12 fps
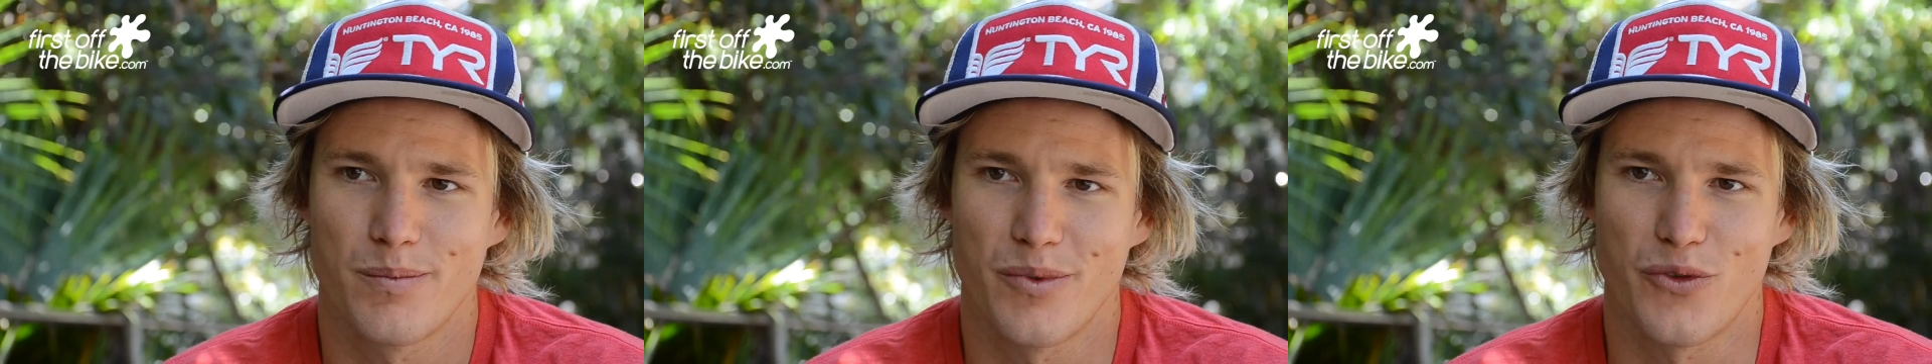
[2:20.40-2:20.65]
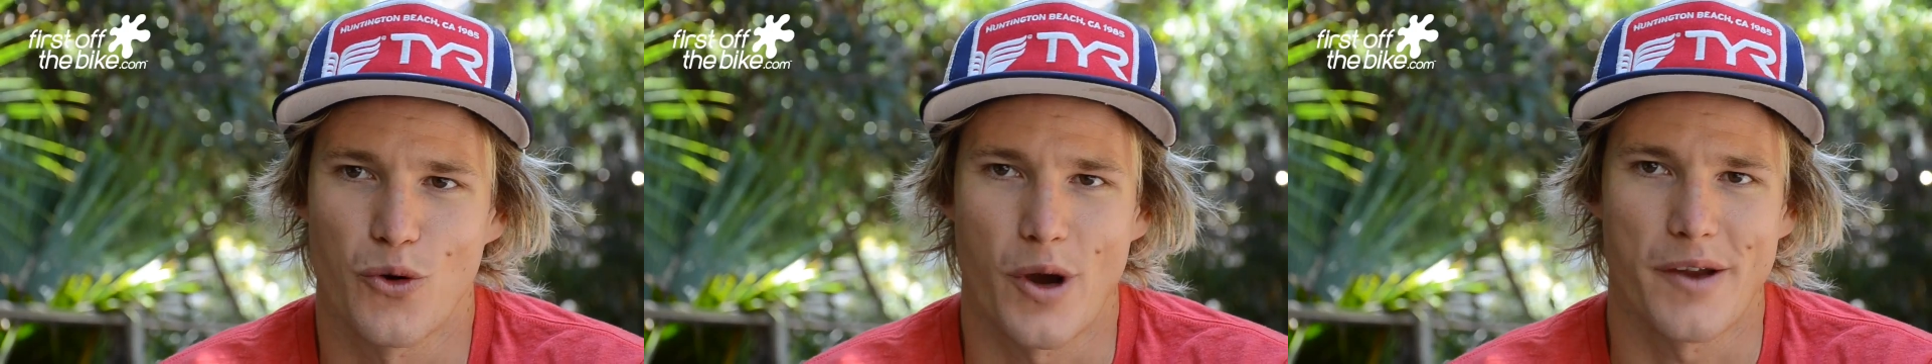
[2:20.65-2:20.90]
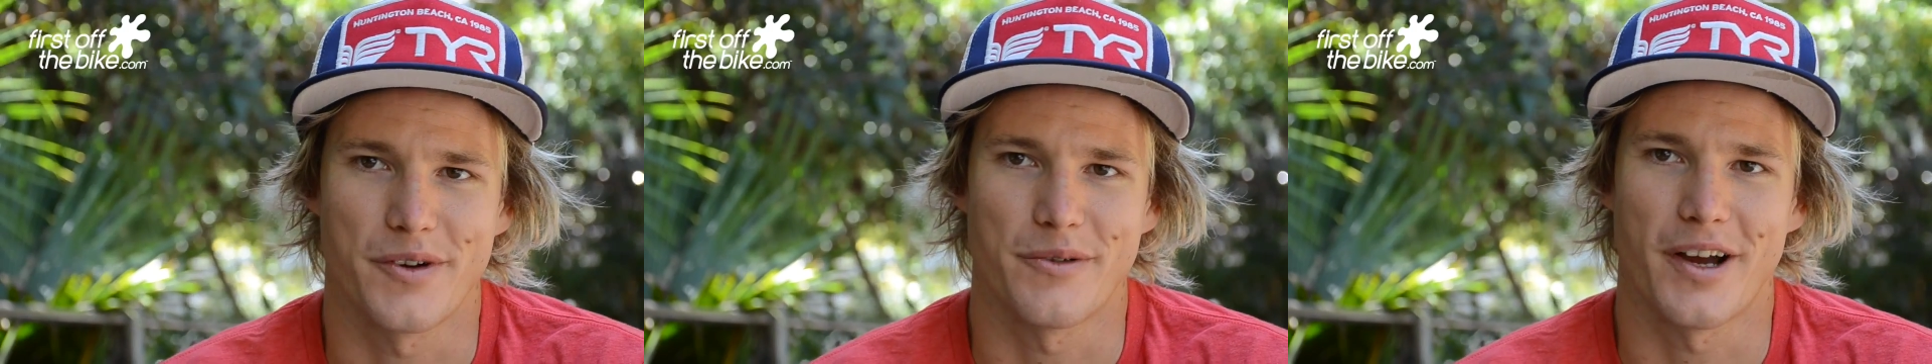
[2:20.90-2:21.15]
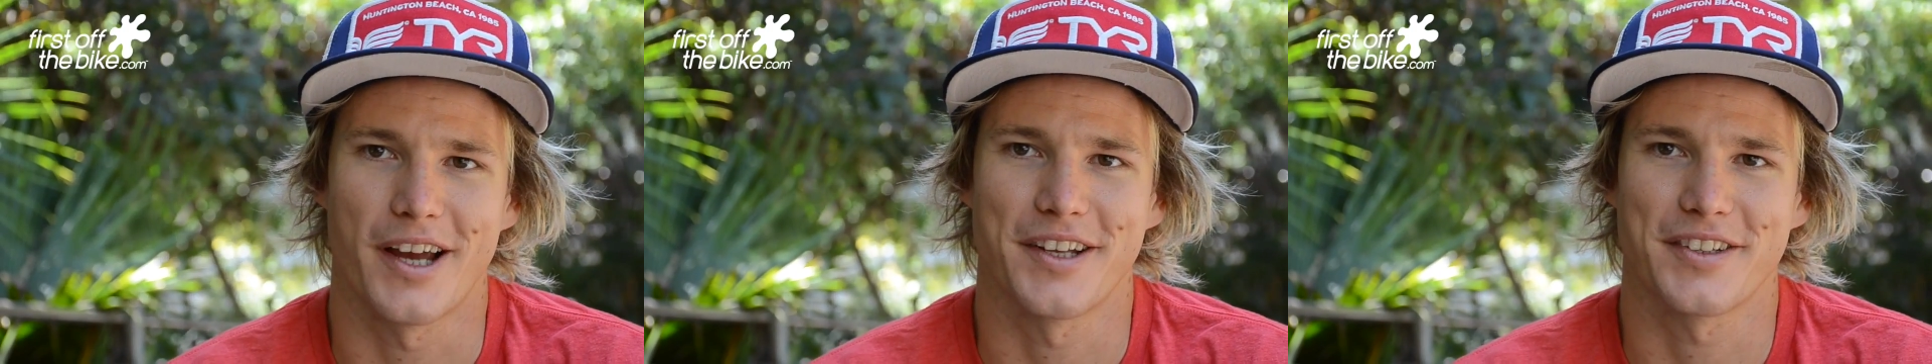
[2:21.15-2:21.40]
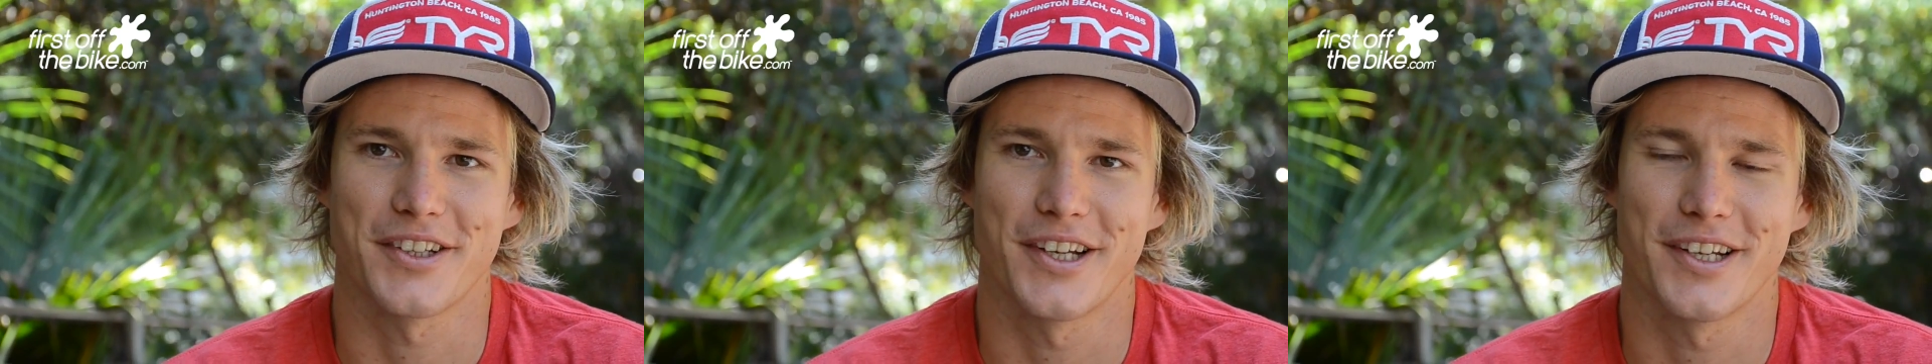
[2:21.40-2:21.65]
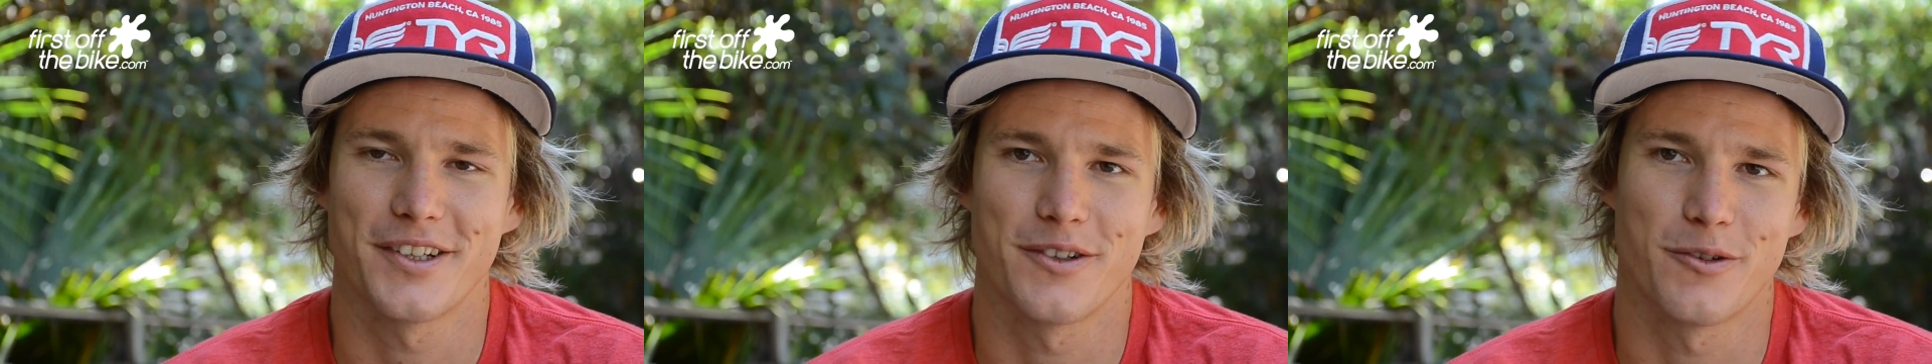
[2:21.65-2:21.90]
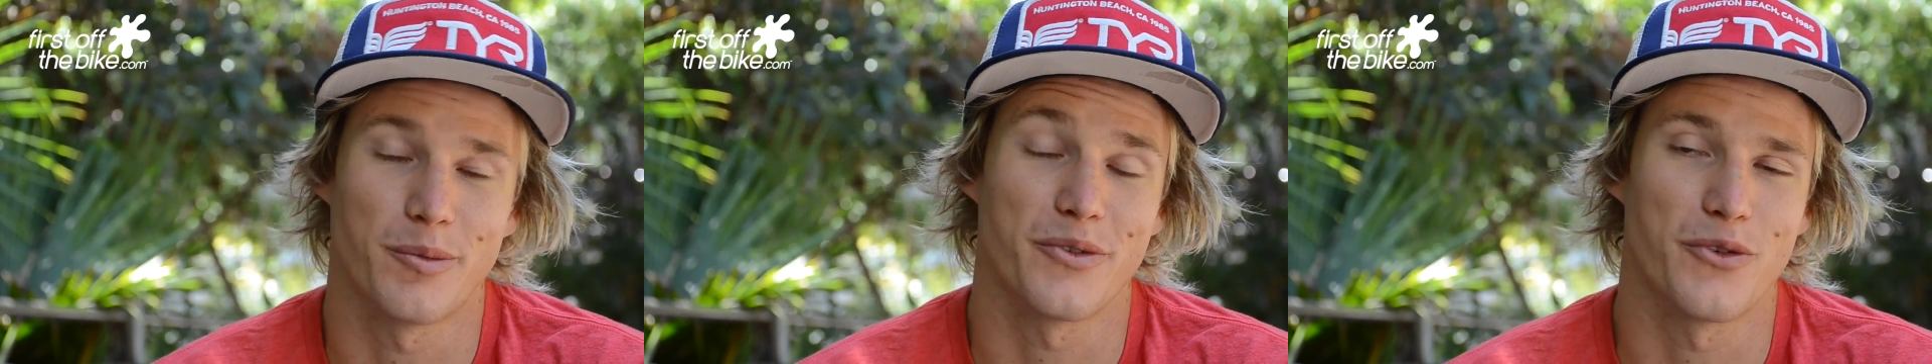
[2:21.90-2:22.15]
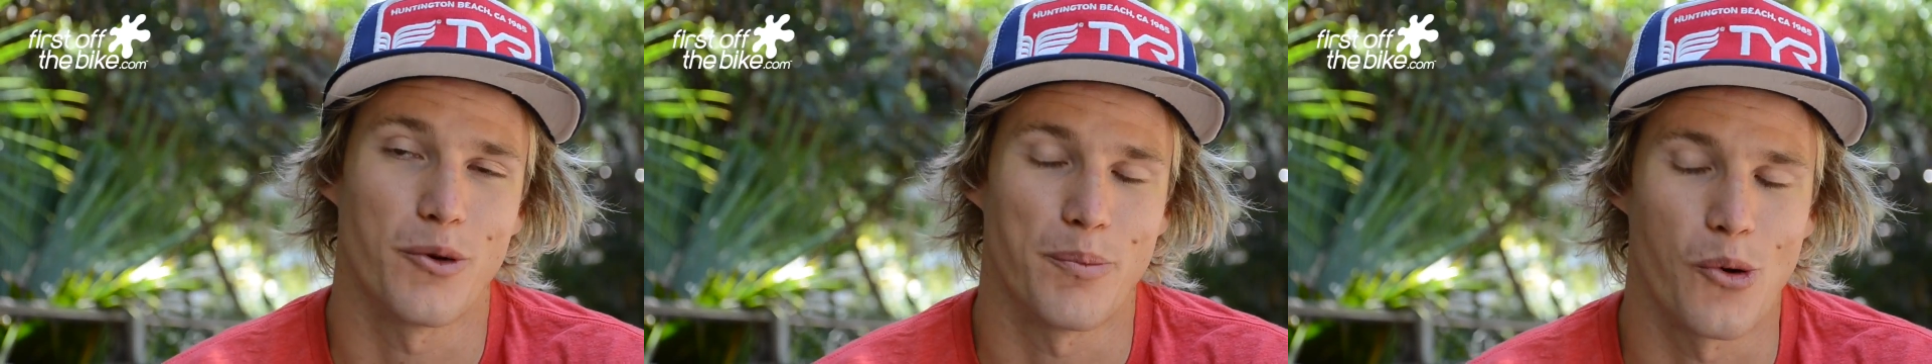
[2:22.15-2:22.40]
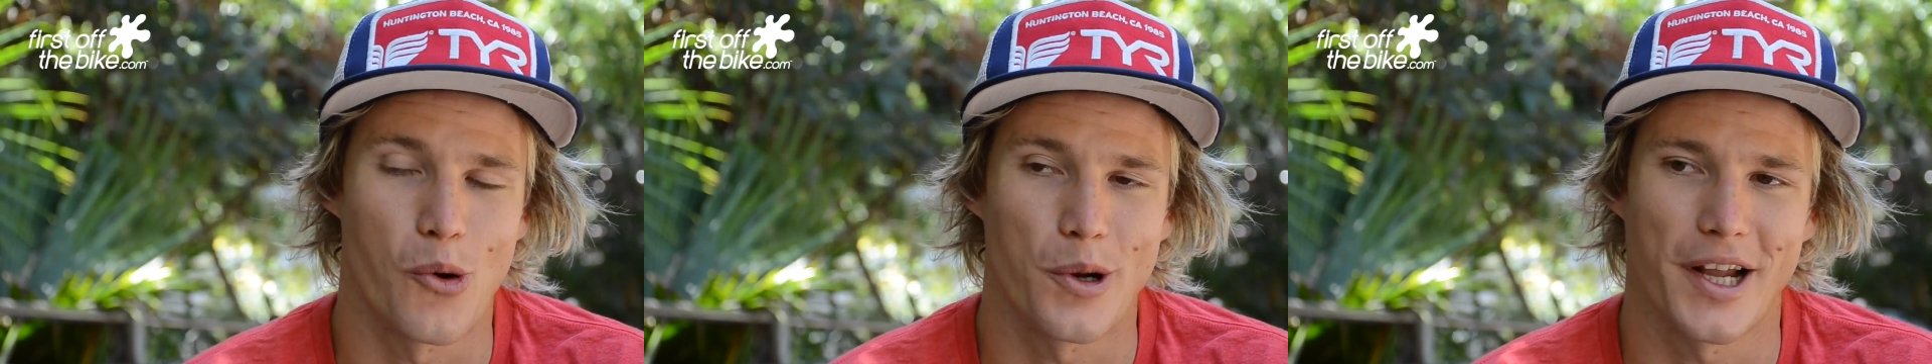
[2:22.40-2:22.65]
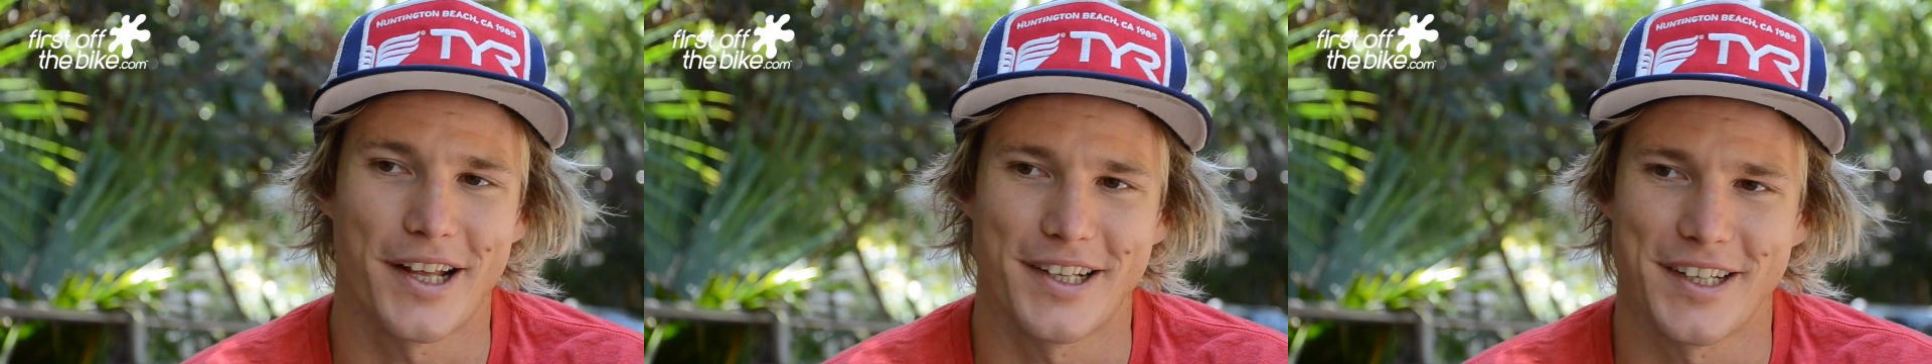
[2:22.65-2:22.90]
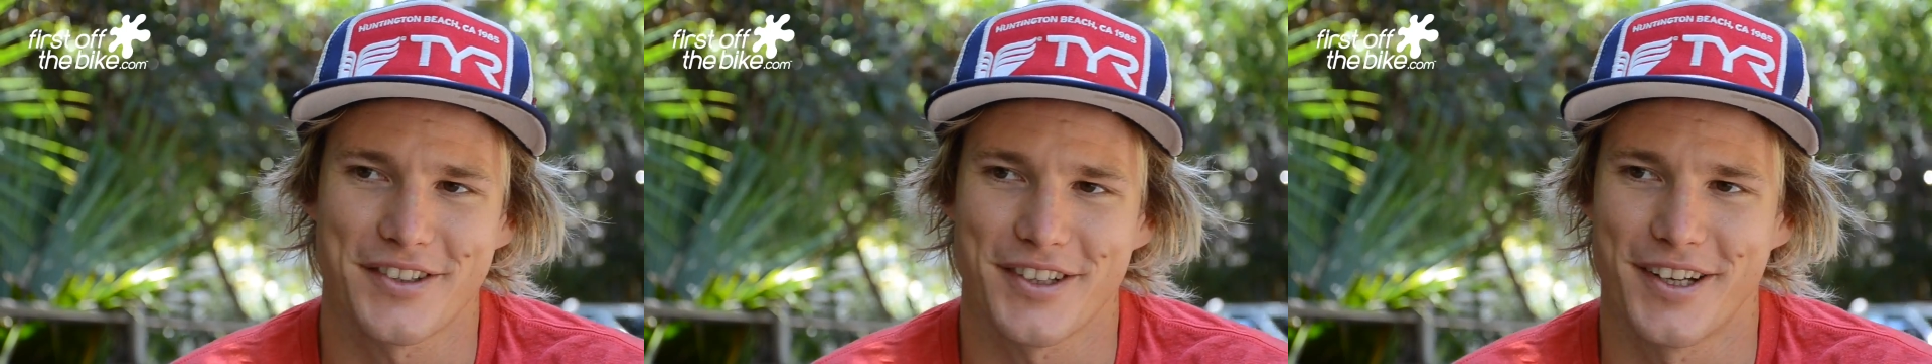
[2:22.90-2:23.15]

Before every race, before Port at least,